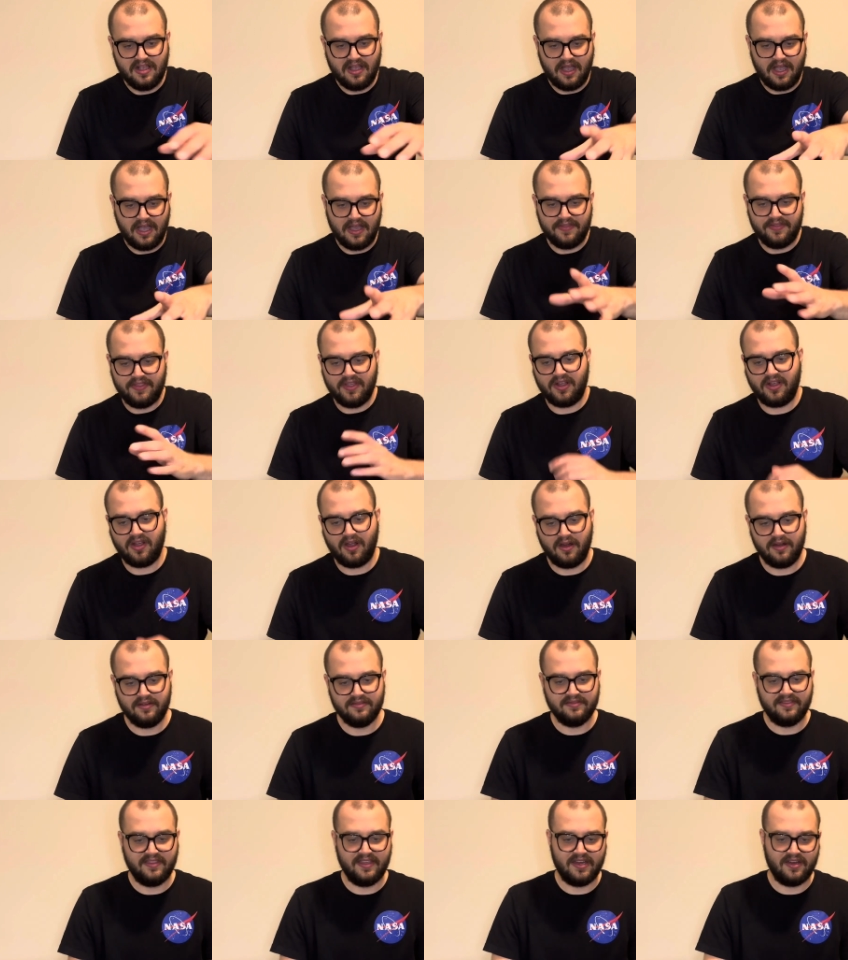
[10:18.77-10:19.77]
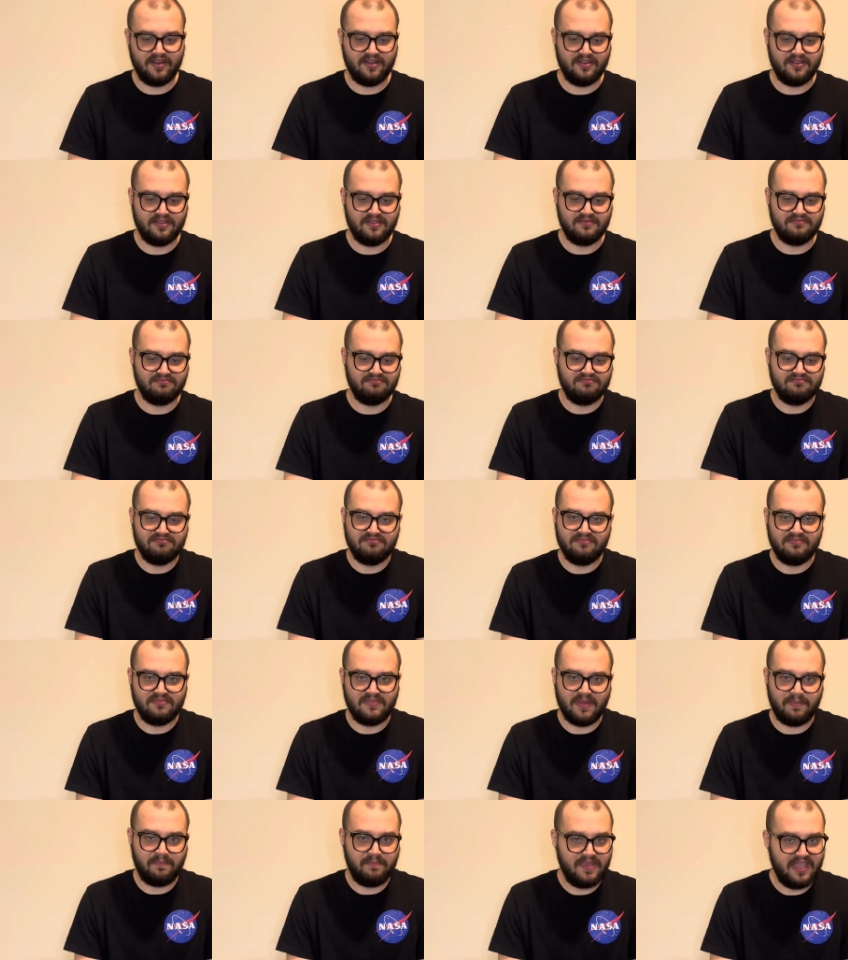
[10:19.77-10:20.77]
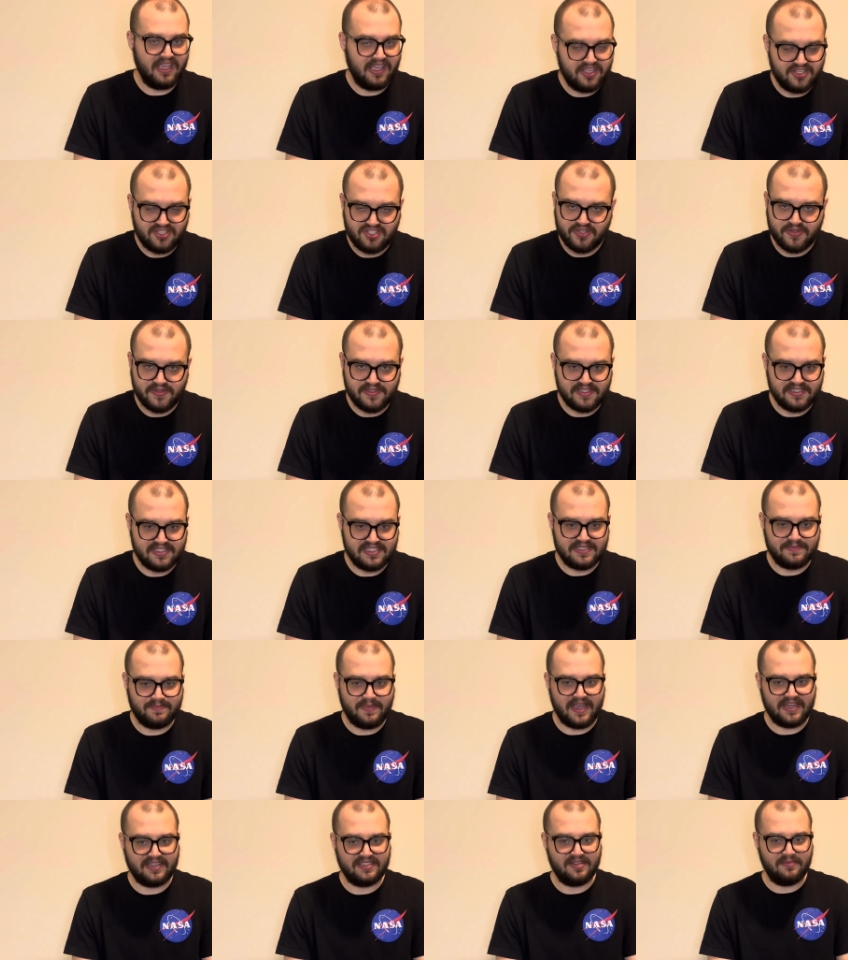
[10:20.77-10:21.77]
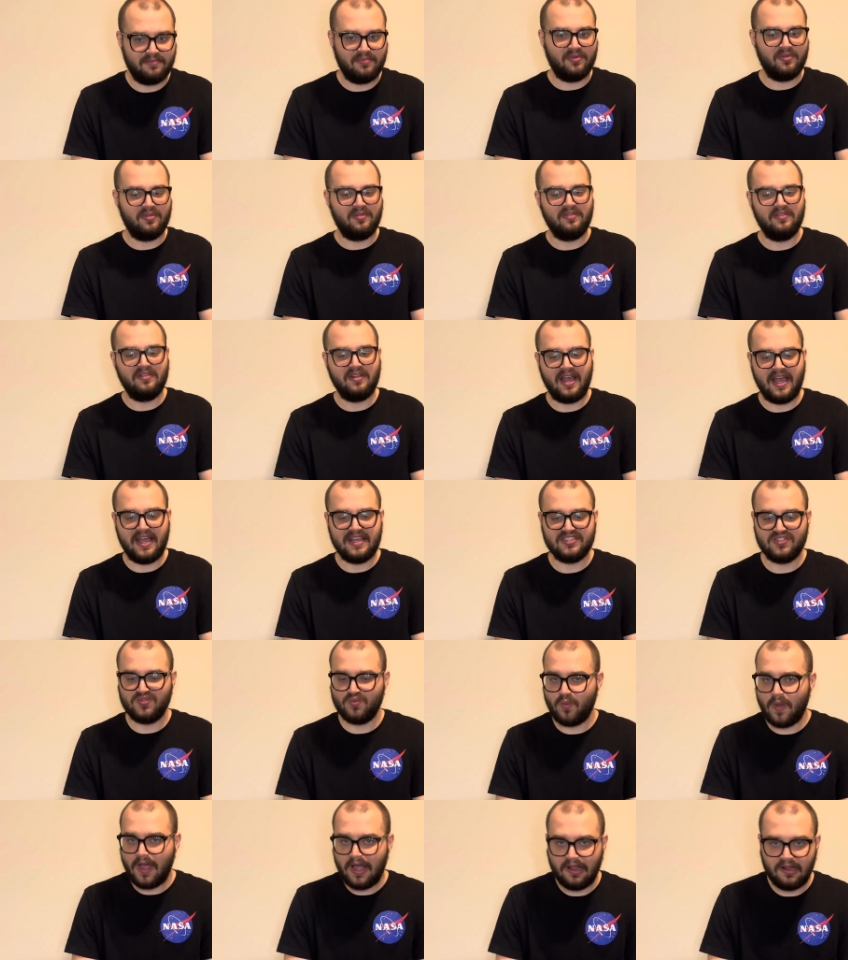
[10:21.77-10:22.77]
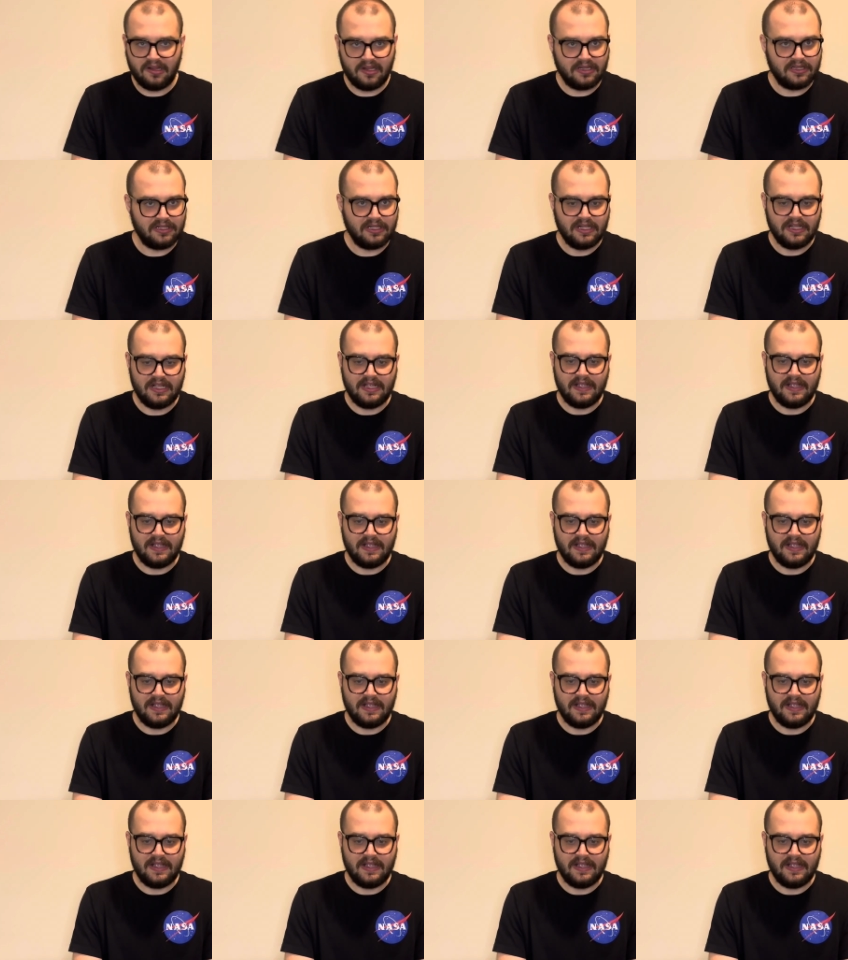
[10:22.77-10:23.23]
Uh, the card there, the Pikachu is inspectable as well.